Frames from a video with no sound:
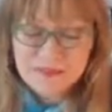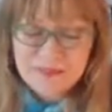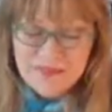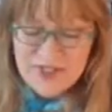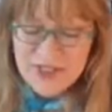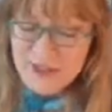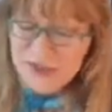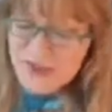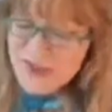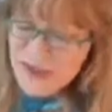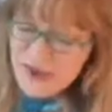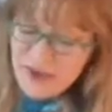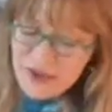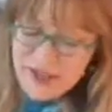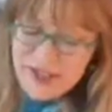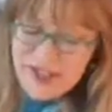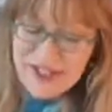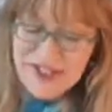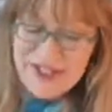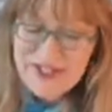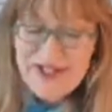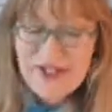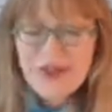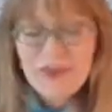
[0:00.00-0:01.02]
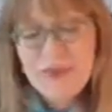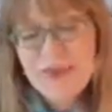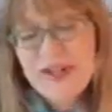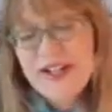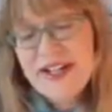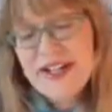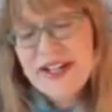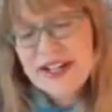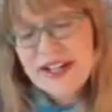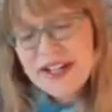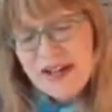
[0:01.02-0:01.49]
It was only when he
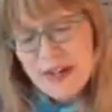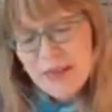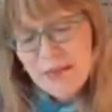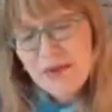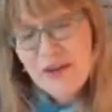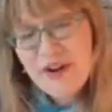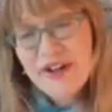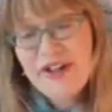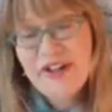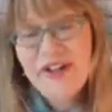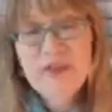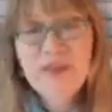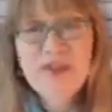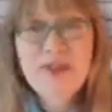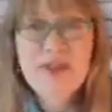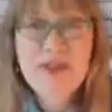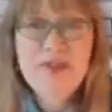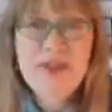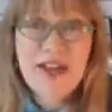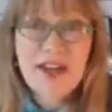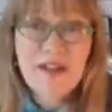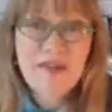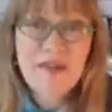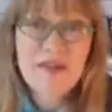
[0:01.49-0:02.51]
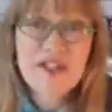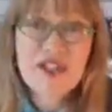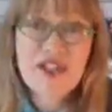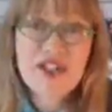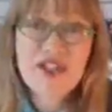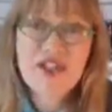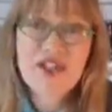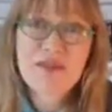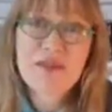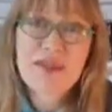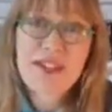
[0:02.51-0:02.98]
collaborated with the
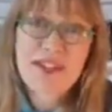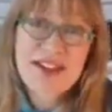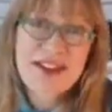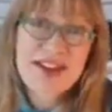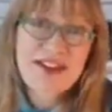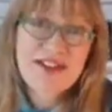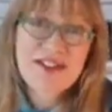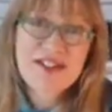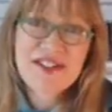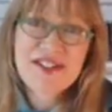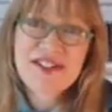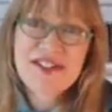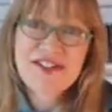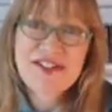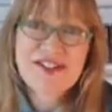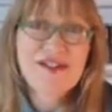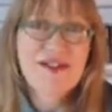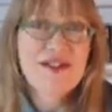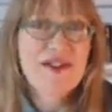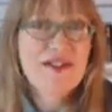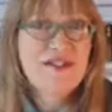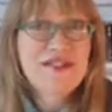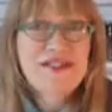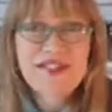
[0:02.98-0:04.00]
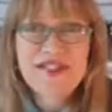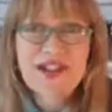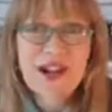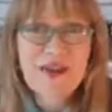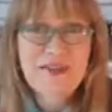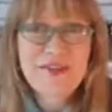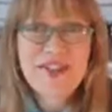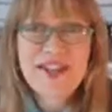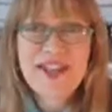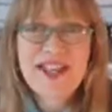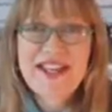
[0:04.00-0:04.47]
mathematician Minkowski to solve his
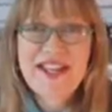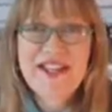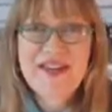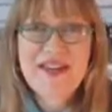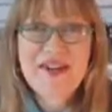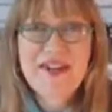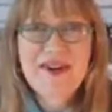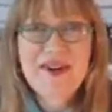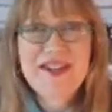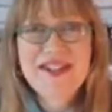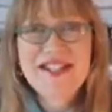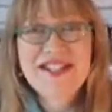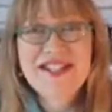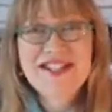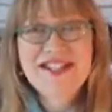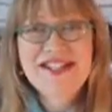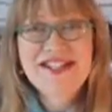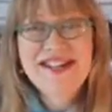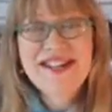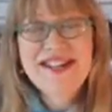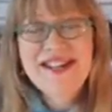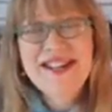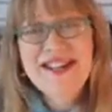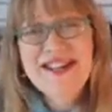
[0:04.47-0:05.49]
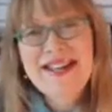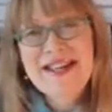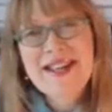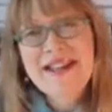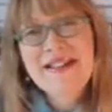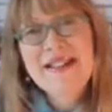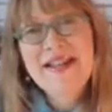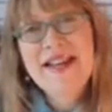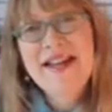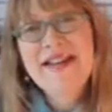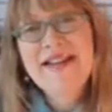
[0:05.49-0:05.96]
complicated equations
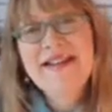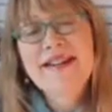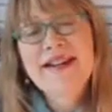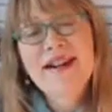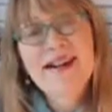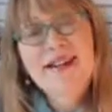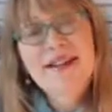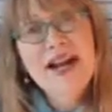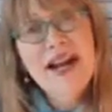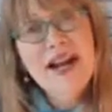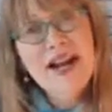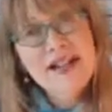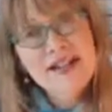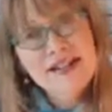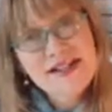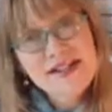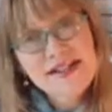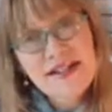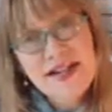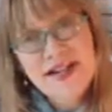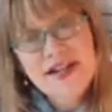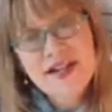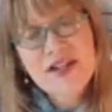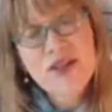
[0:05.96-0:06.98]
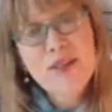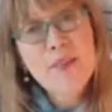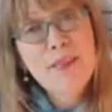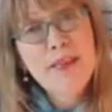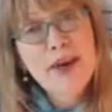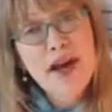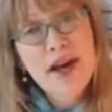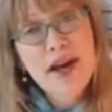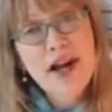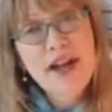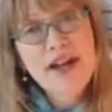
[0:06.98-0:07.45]
that uh, Einstein
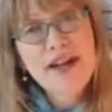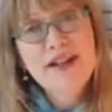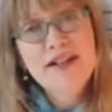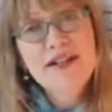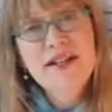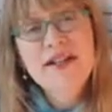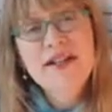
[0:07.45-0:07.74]
combined